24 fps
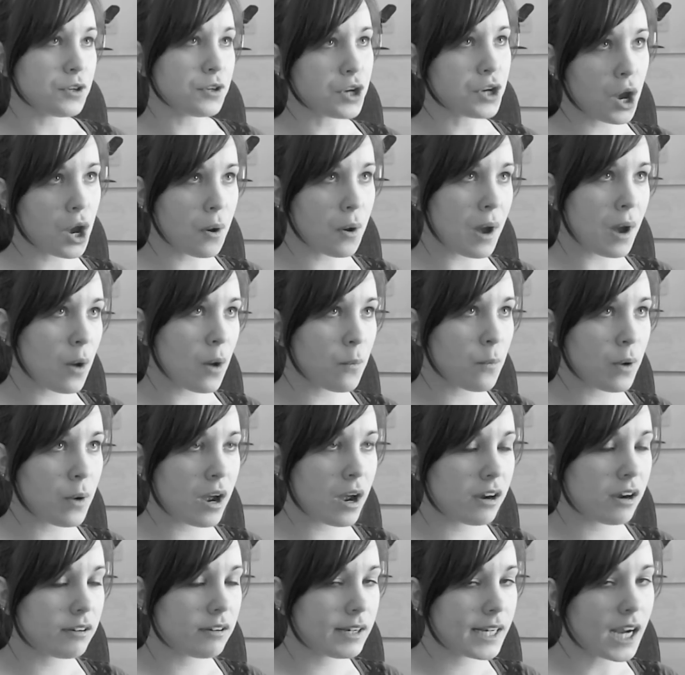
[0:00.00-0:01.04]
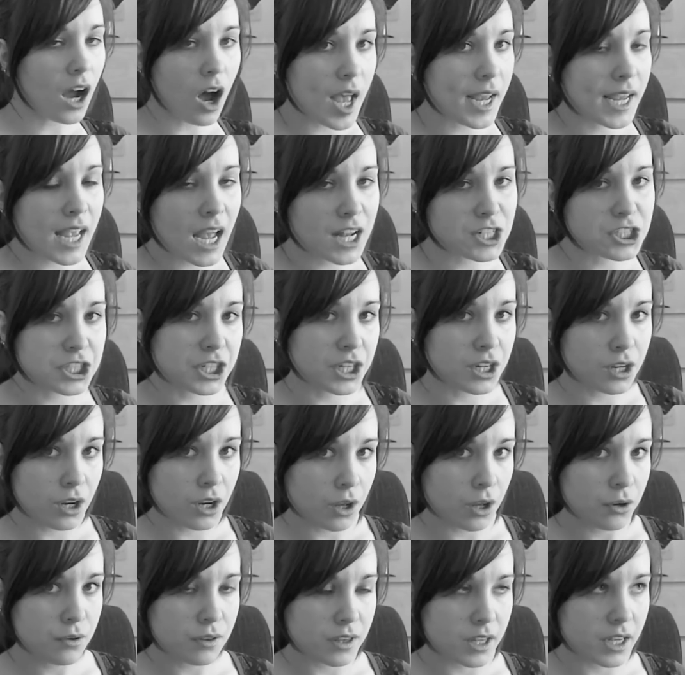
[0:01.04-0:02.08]
Well, if you go out wearing eye catching
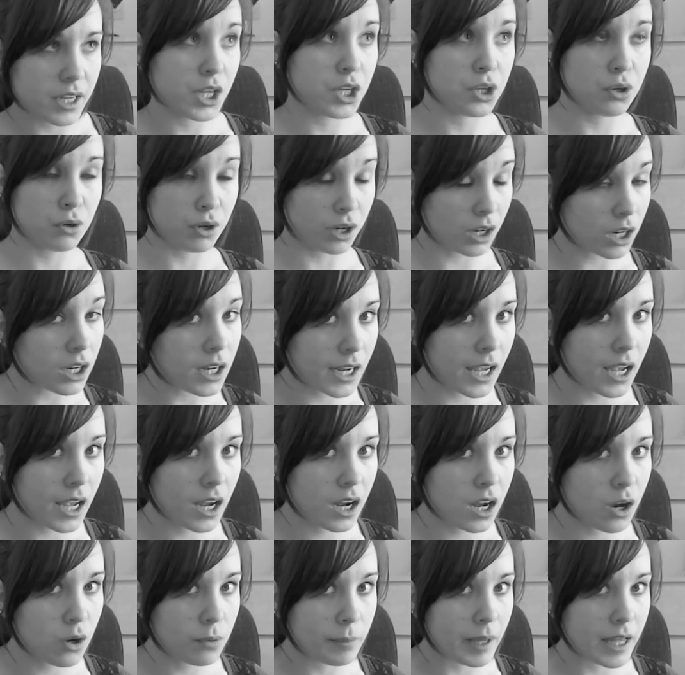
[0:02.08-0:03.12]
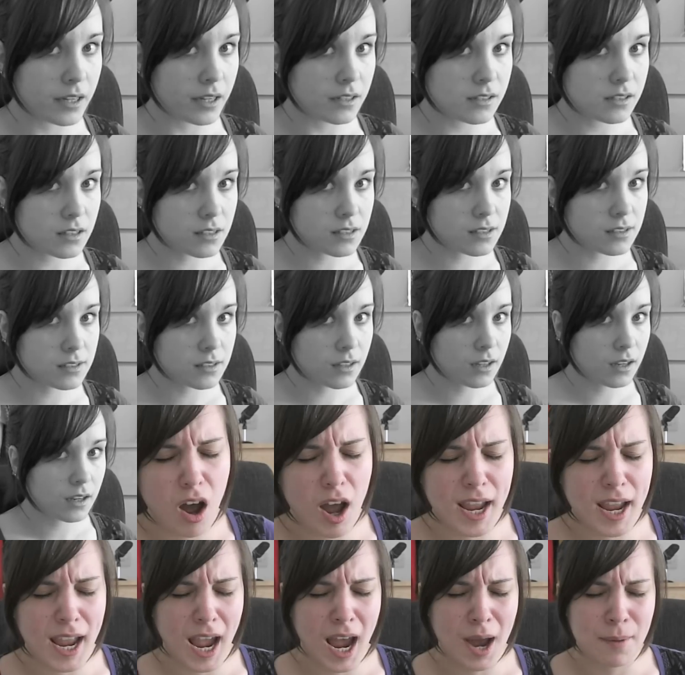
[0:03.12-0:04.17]
clothing, you're gonna get comments.
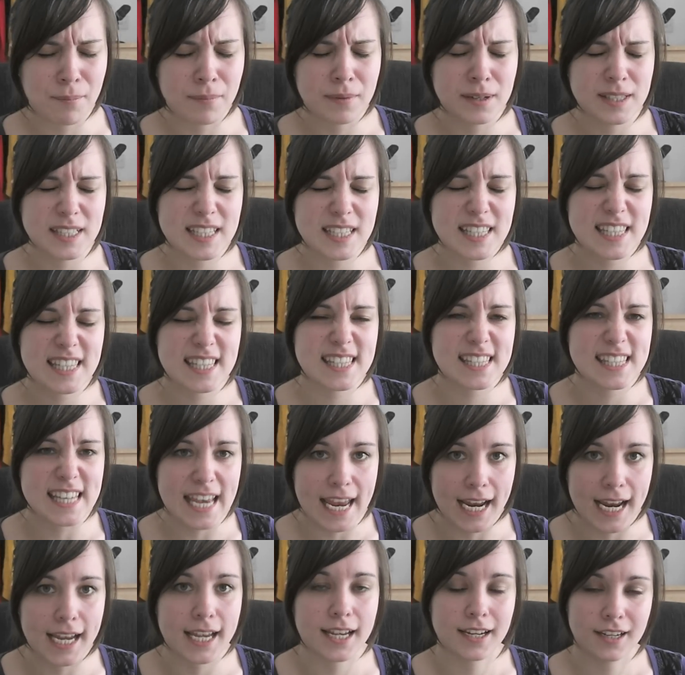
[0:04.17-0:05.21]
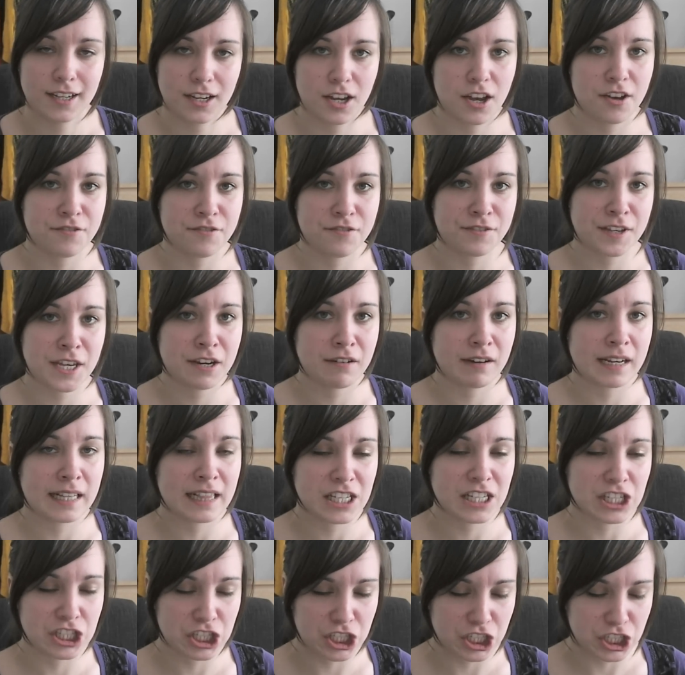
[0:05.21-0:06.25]
I am sick of hearing
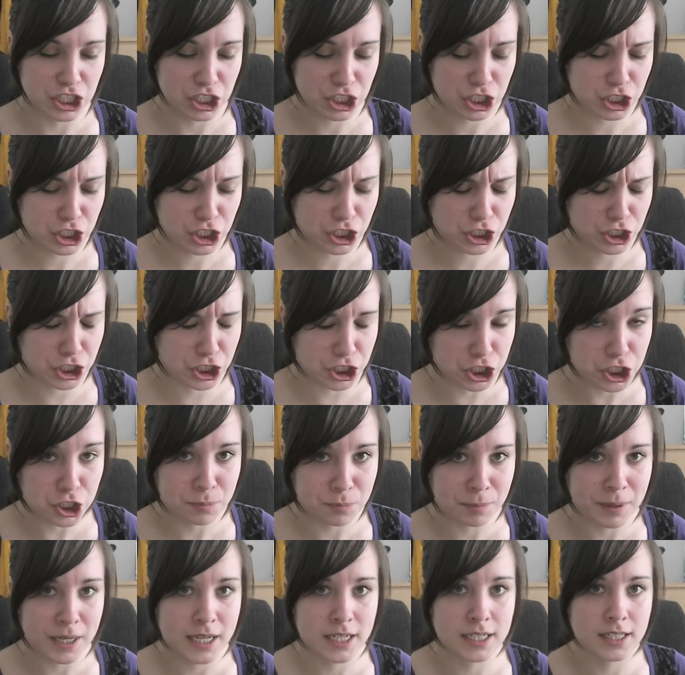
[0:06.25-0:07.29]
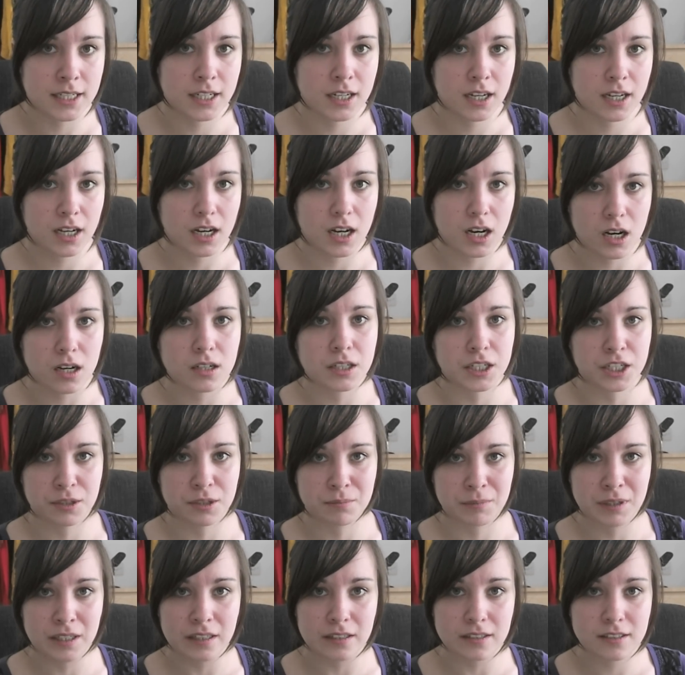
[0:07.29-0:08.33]
this stupid
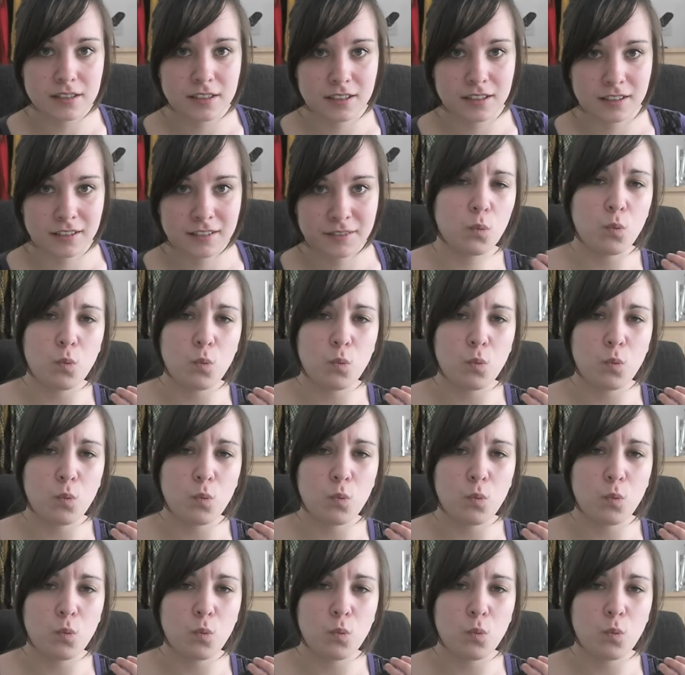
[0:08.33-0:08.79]
argument.